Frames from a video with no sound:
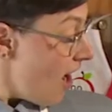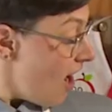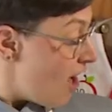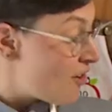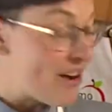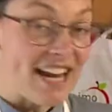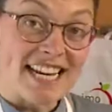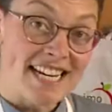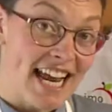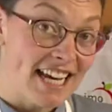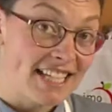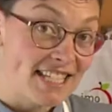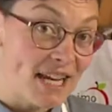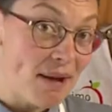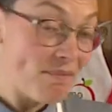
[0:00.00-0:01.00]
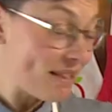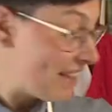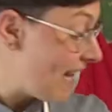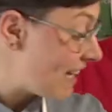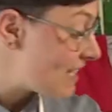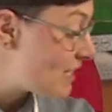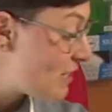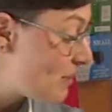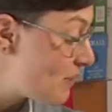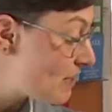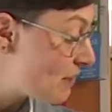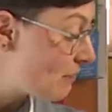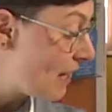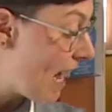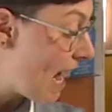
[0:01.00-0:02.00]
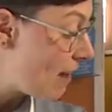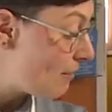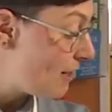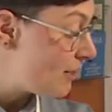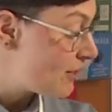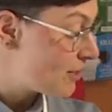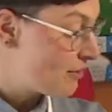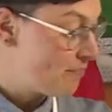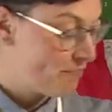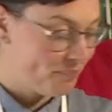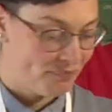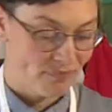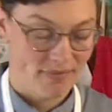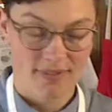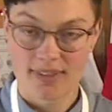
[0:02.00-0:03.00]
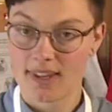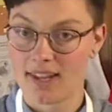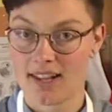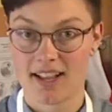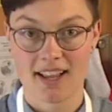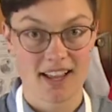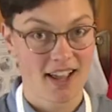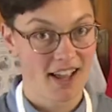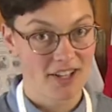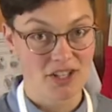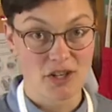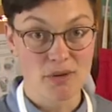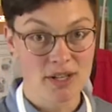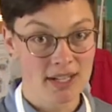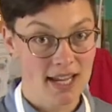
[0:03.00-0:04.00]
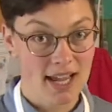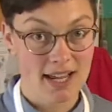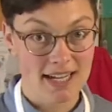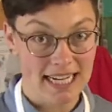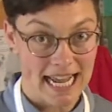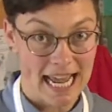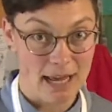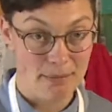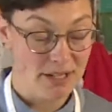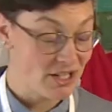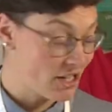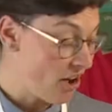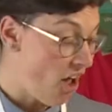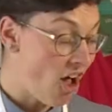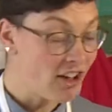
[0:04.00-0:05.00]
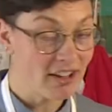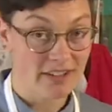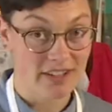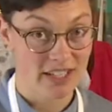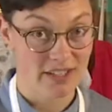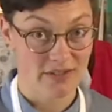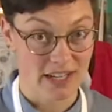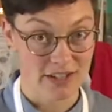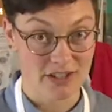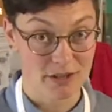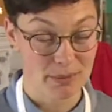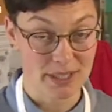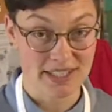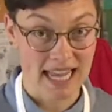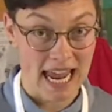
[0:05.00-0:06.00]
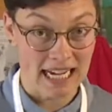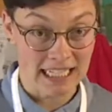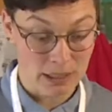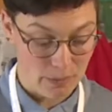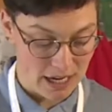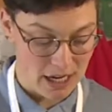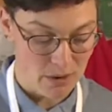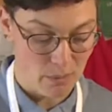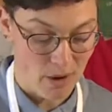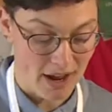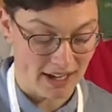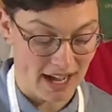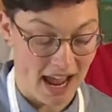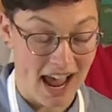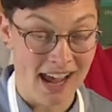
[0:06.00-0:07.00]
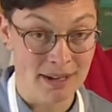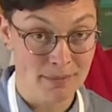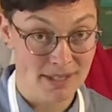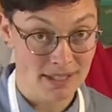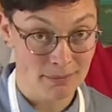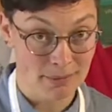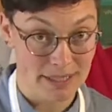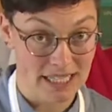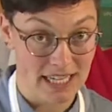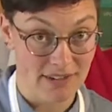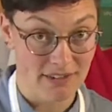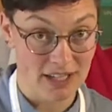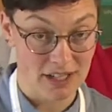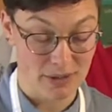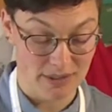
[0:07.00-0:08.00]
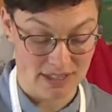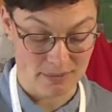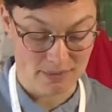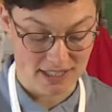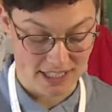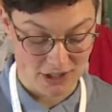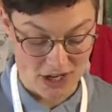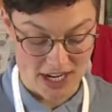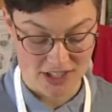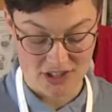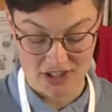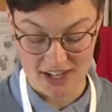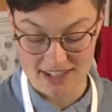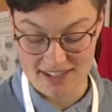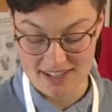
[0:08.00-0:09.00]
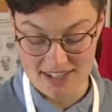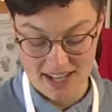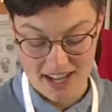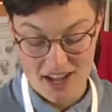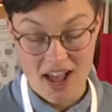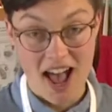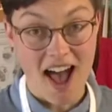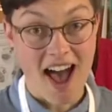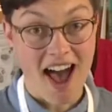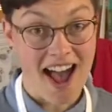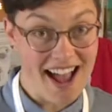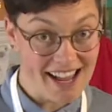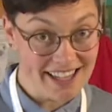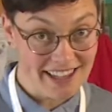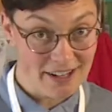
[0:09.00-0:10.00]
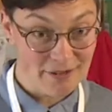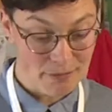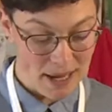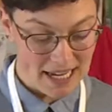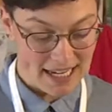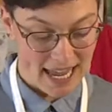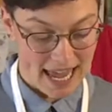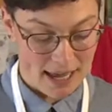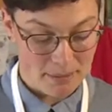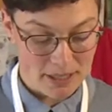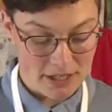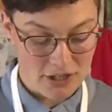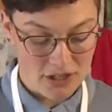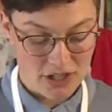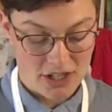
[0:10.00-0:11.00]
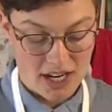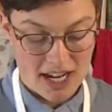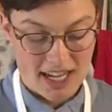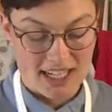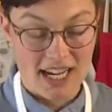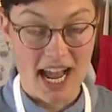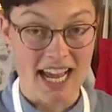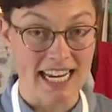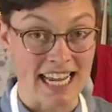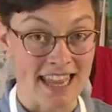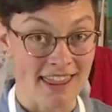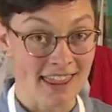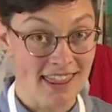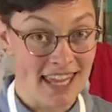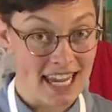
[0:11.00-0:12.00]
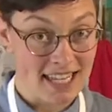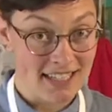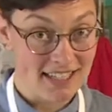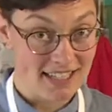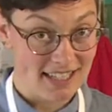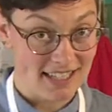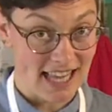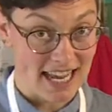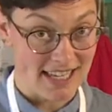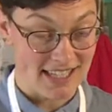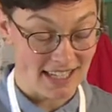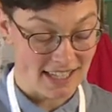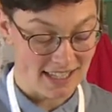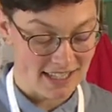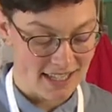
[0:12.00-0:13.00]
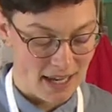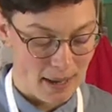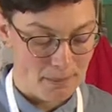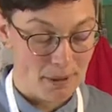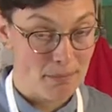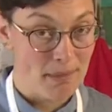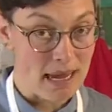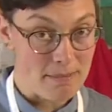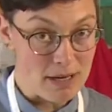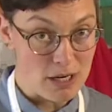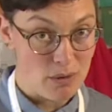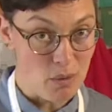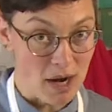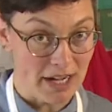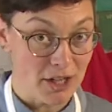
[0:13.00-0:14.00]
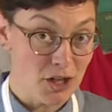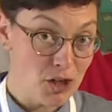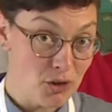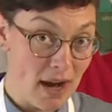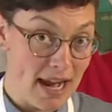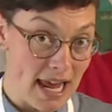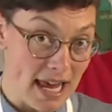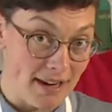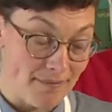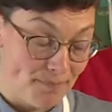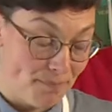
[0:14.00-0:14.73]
All right, next up, let's do some cabbage. You can cut cabbage and all of these vegetables any way you want. I'm simply giving you some suggestions. I love my cabbage cut in thin slices, but maybe you want to shred it.